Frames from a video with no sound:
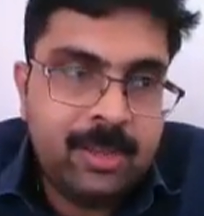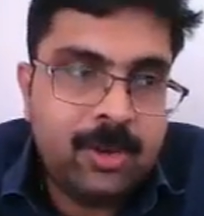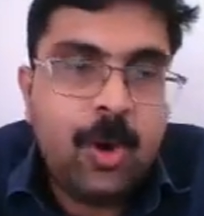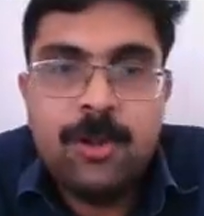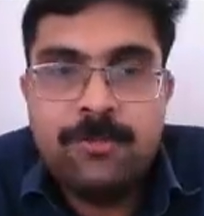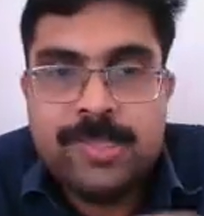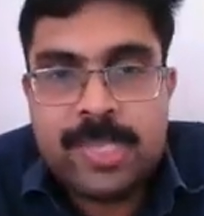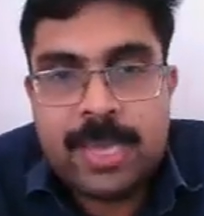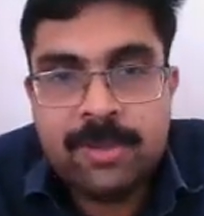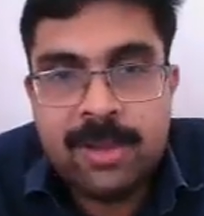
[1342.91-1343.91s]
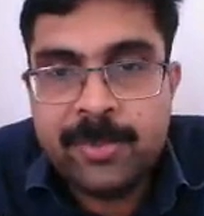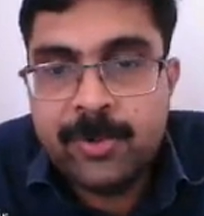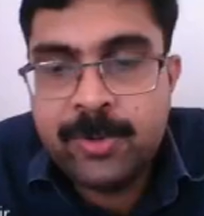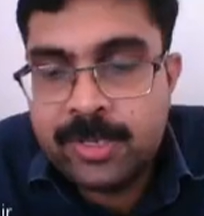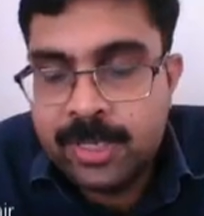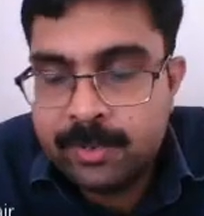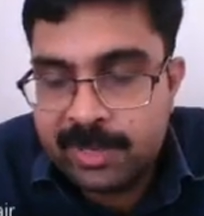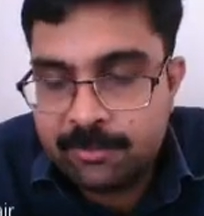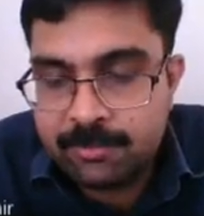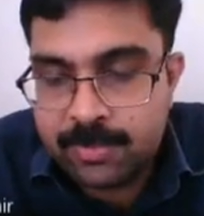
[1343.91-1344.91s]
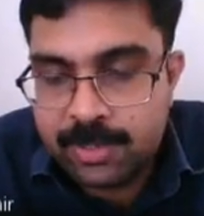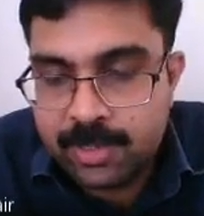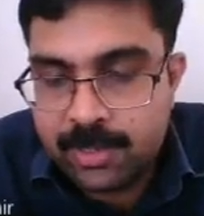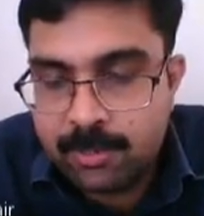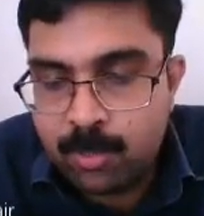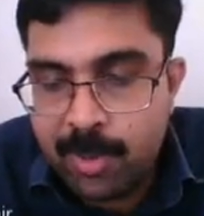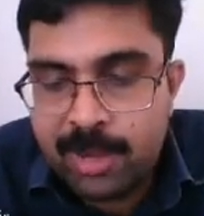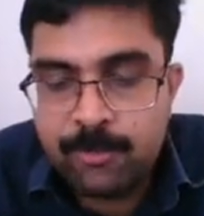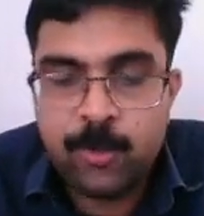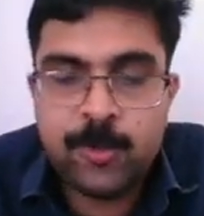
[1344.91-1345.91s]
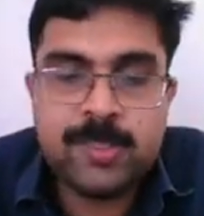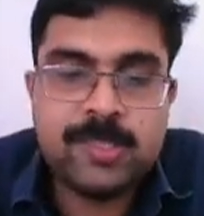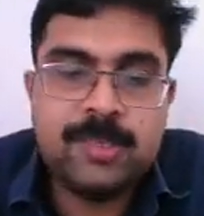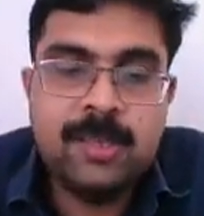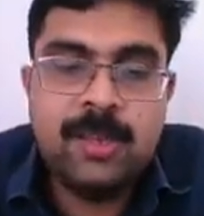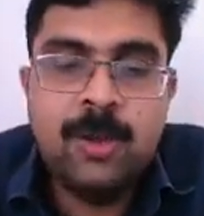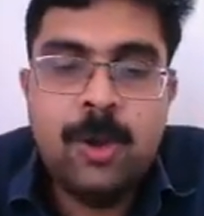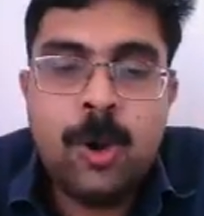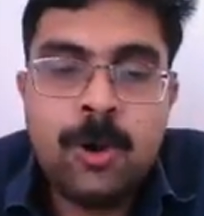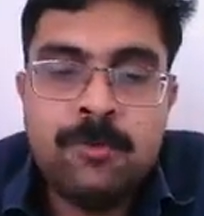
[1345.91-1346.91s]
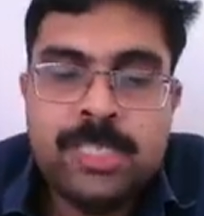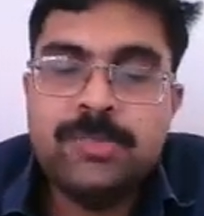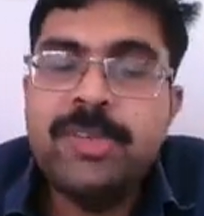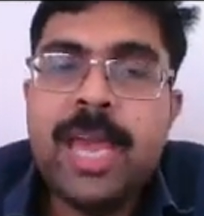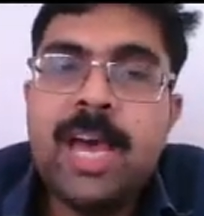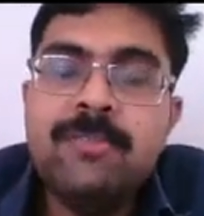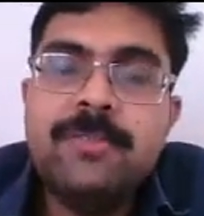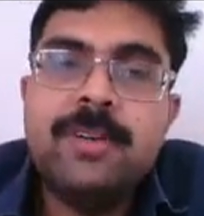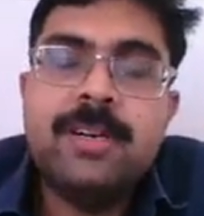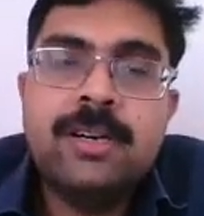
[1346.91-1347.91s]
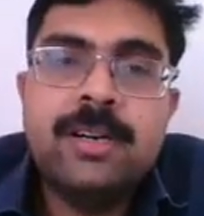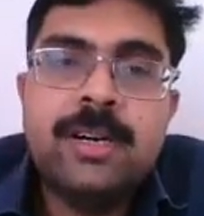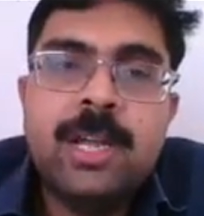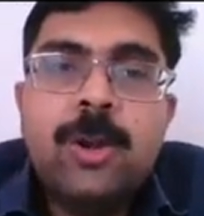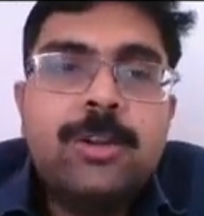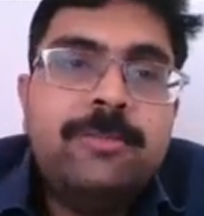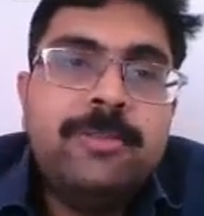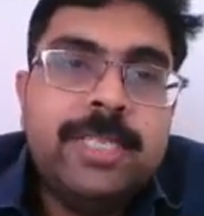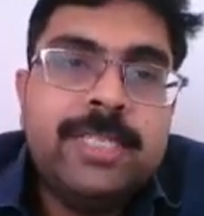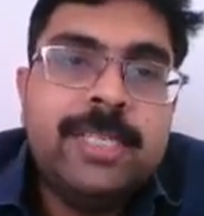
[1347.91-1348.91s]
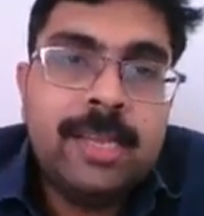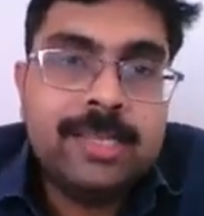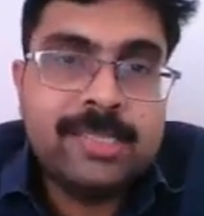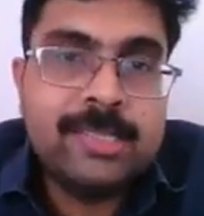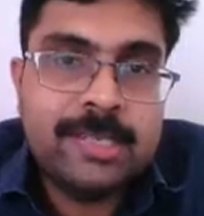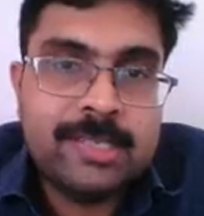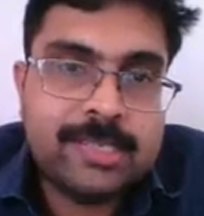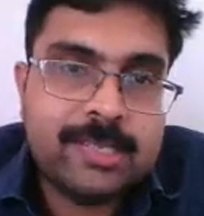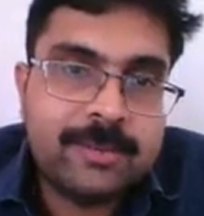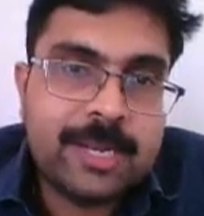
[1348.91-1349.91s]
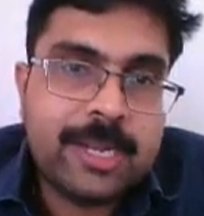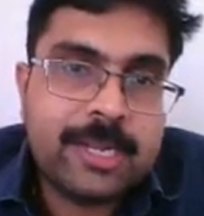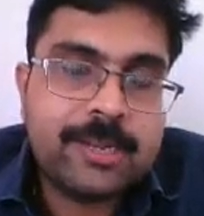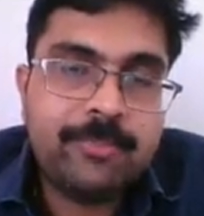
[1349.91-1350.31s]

Now, all of us have mobile phones on which we have a lot of digital assistants, right?